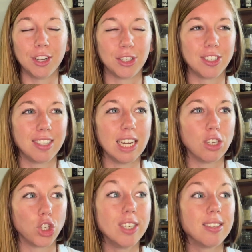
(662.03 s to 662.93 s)

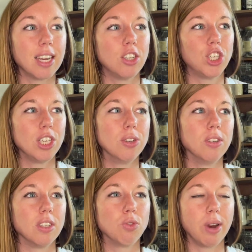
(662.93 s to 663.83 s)
Christine, she said she
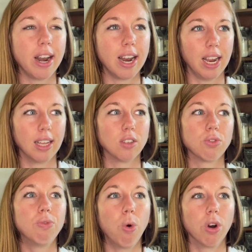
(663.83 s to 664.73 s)
uses red onions
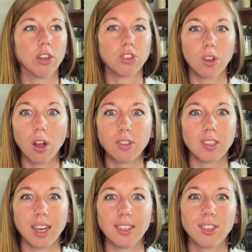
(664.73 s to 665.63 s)
for
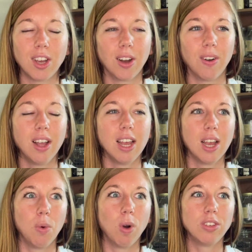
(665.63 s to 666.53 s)
salsa. So
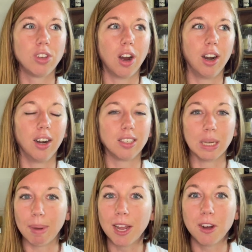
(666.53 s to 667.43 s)
once our
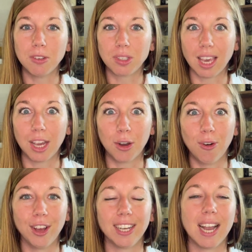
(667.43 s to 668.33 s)
tomatoes get
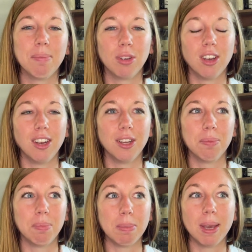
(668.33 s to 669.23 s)
going, I'm going
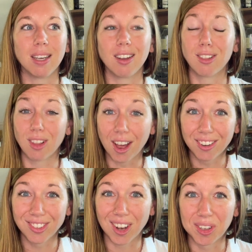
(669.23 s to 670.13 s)
to be making a lot
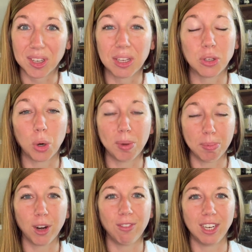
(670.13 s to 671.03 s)
of salsa, so it'll be
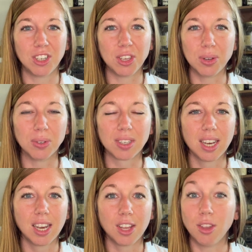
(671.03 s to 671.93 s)
perfect to use
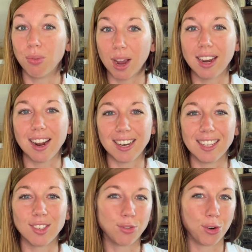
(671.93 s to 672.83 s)
the red
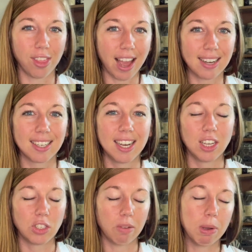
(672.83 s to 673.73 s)
onions for that.
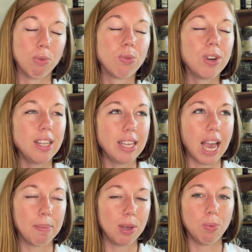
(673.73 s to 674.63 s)
So I've been really
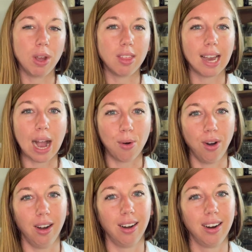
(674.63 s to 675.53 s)
happy with
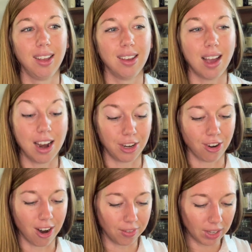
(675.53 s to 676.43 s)
our
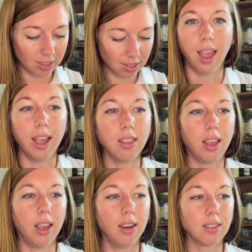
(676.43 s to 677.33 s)
onion harvest. And
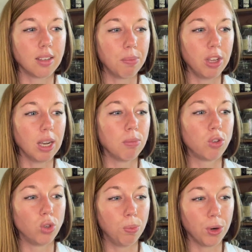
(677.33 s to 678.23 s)
then something I'm
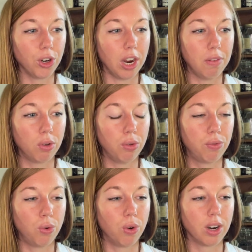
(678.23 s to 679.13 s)
super grateful
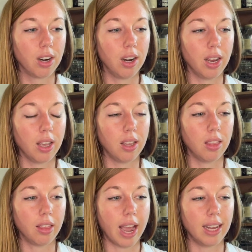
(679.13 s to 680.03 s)
for
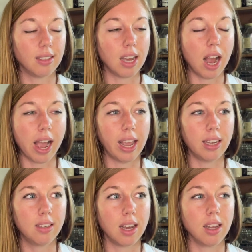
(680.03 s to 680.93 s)
that I
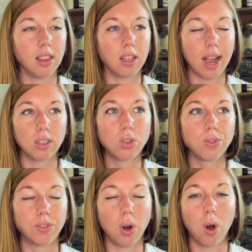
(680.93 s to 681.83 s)
had done last
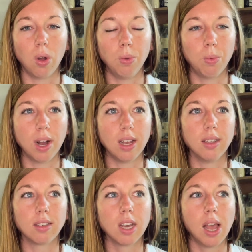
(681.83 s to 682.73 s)
fall
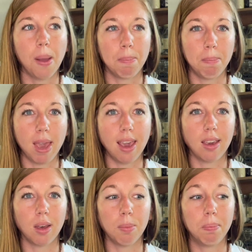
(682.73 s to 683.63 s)
was
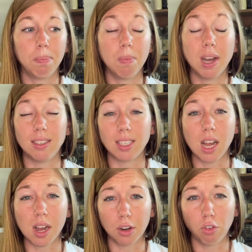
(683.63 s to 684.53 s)
make a
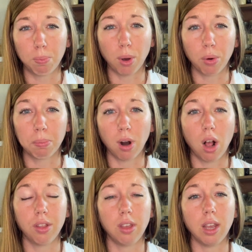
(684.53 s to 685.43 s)
ton of bone
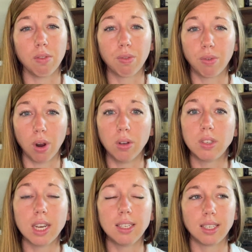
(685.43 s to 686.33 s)
broth and
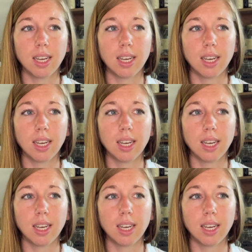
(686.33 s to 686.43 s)
froze it.